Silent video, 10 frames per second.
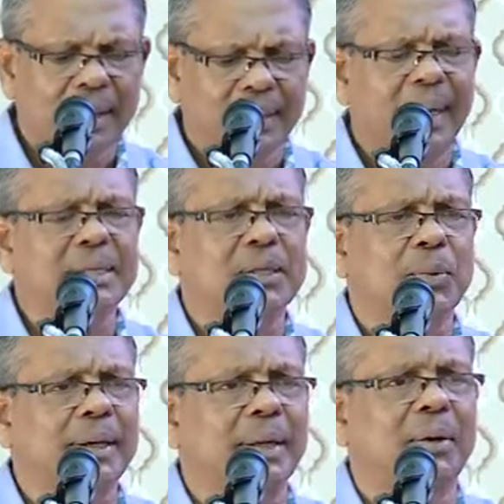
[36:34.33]
there is
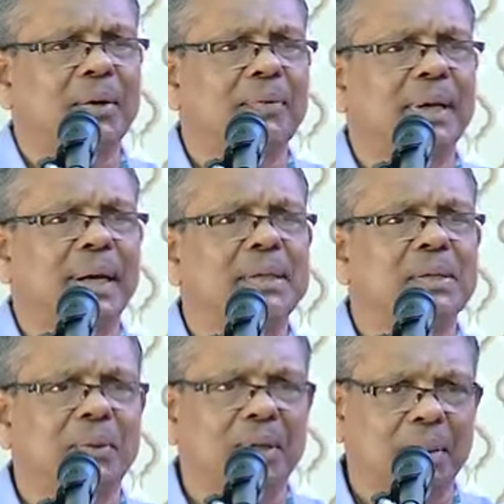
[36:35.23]
quite a lot we can
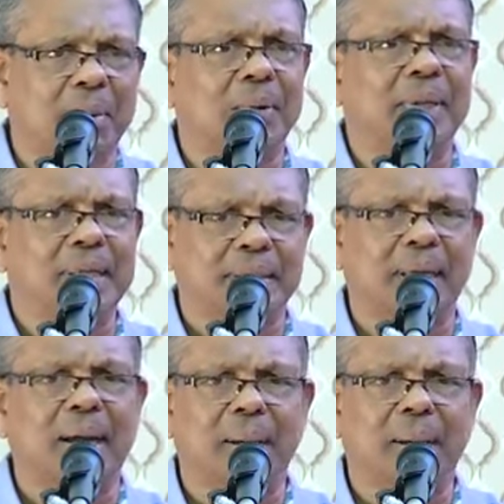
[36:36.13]
talk about this thing.